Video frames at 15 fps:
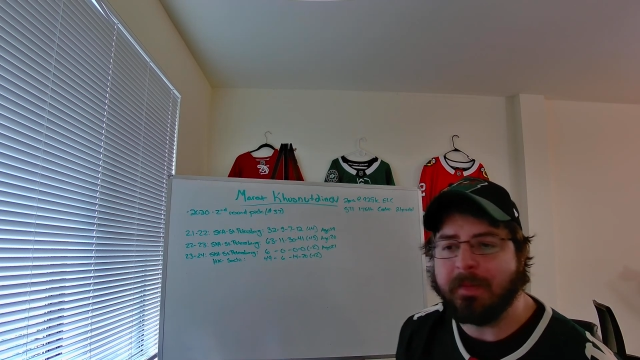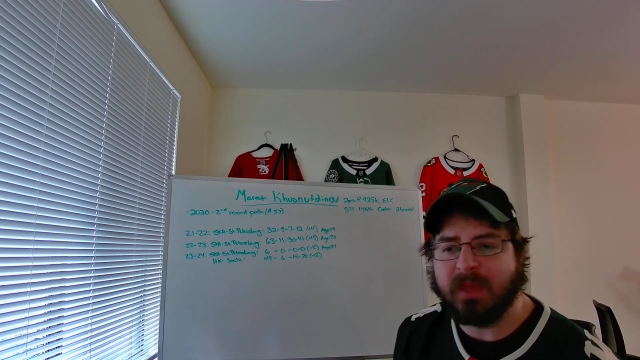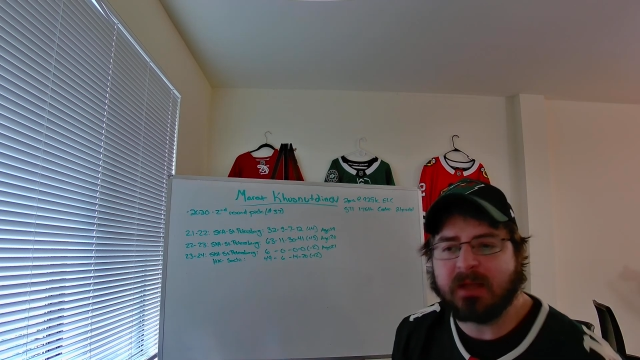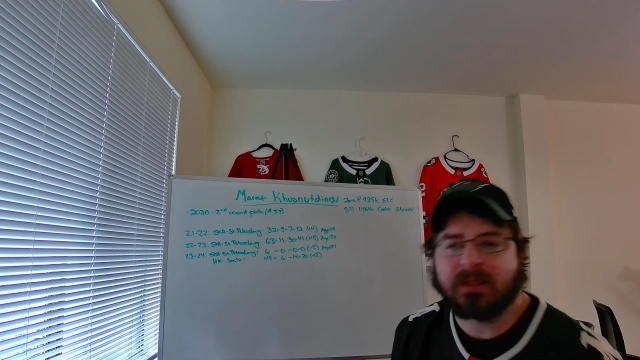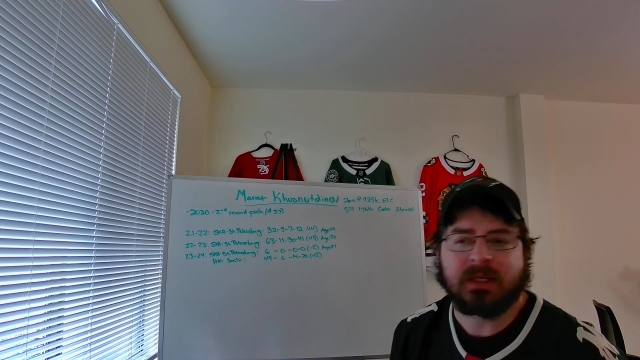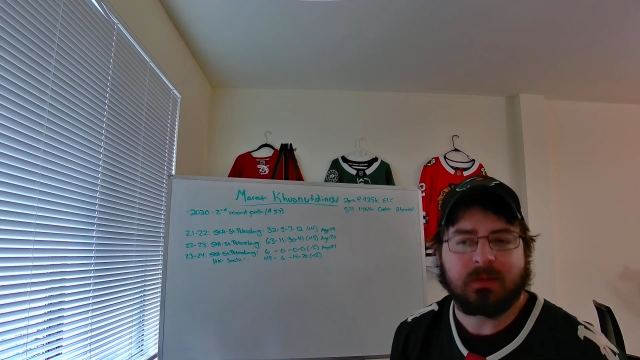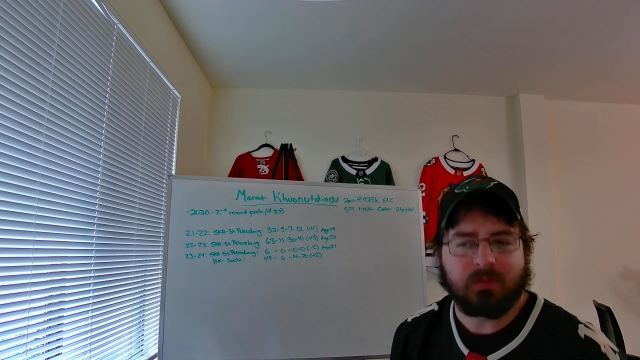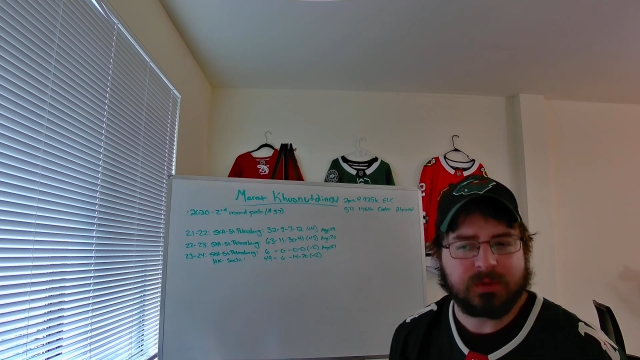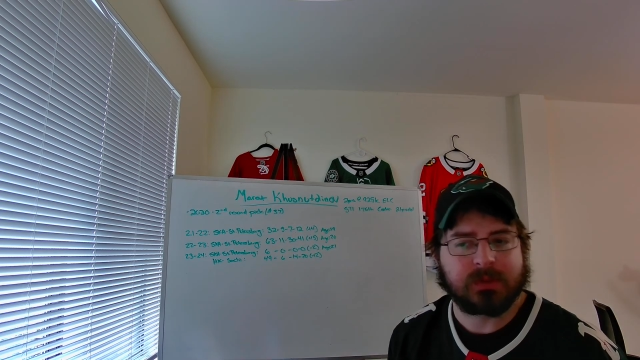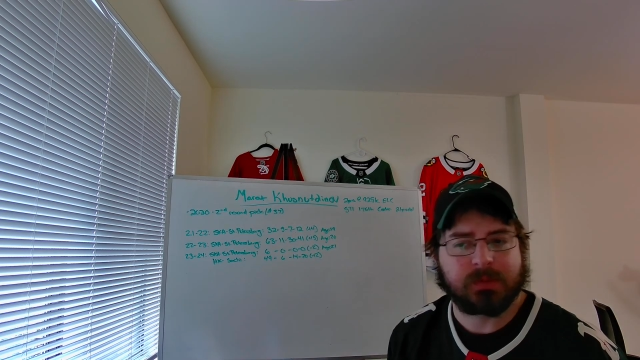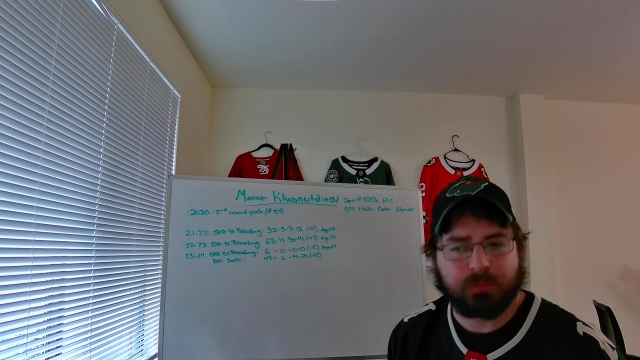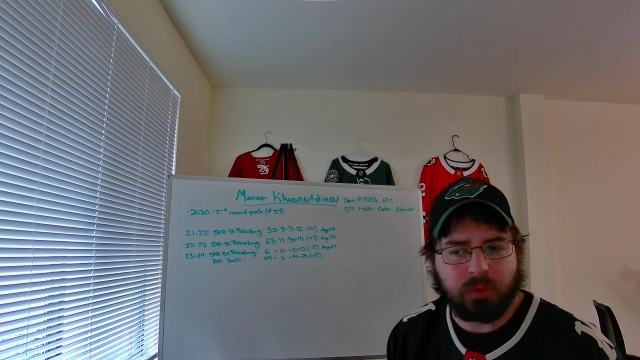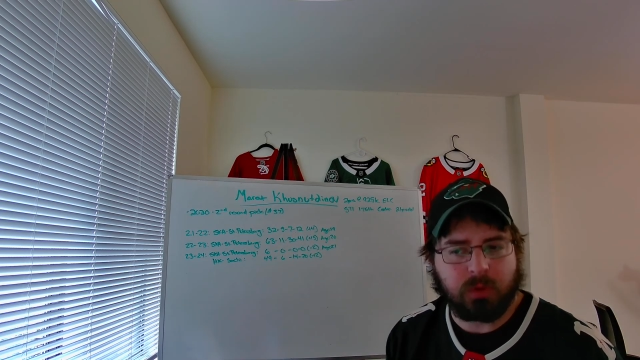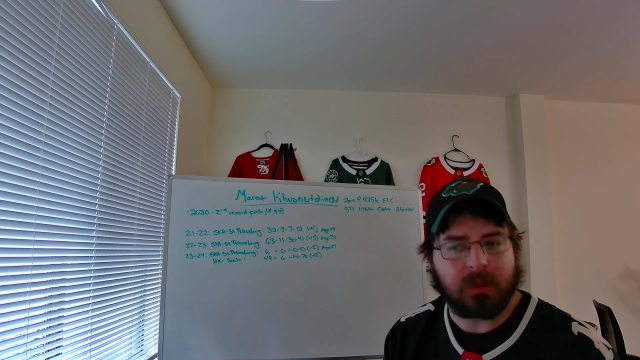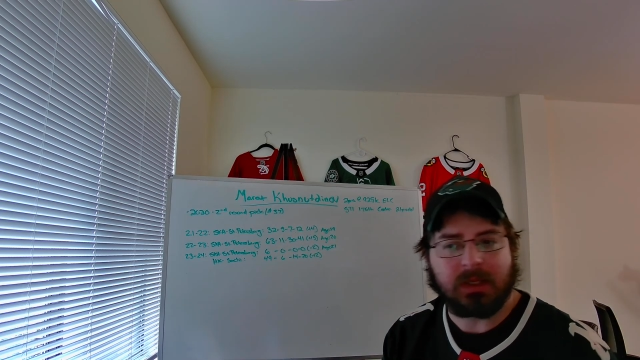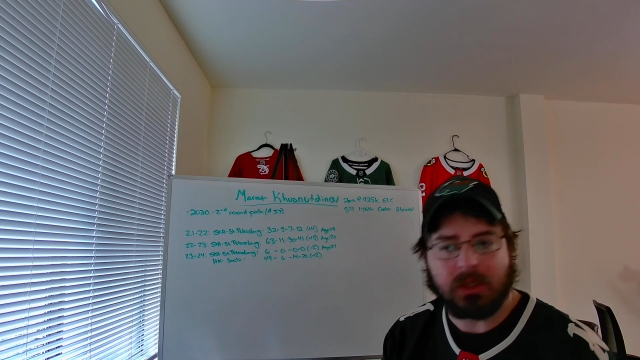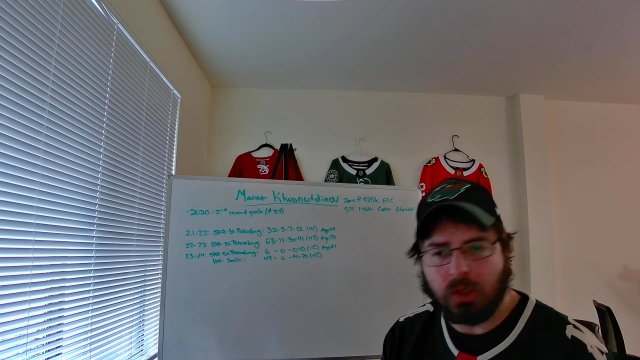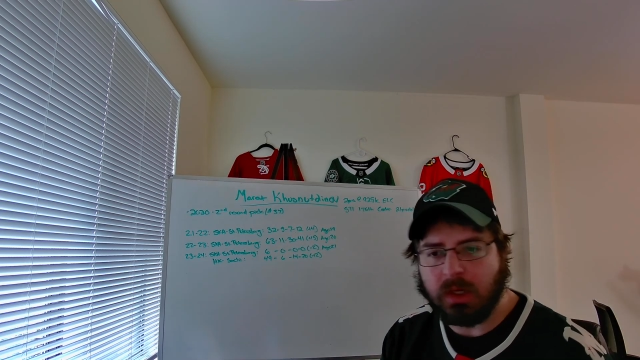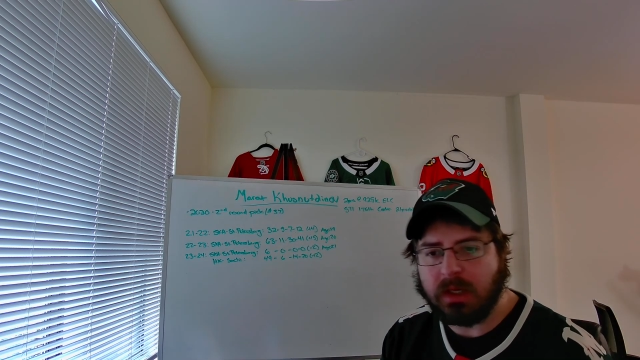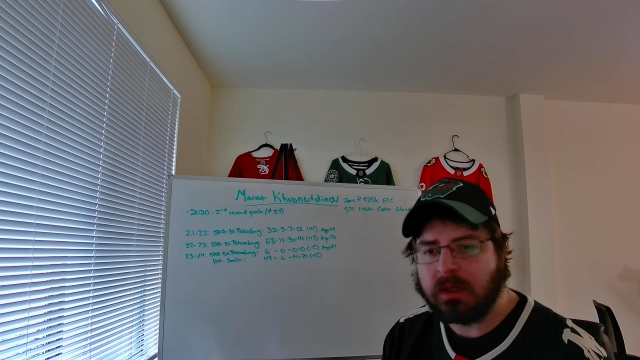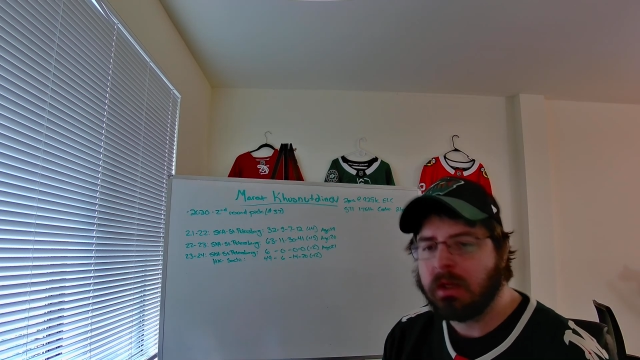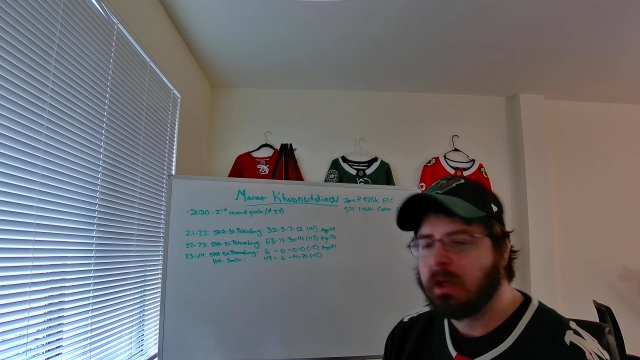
team was pretty good.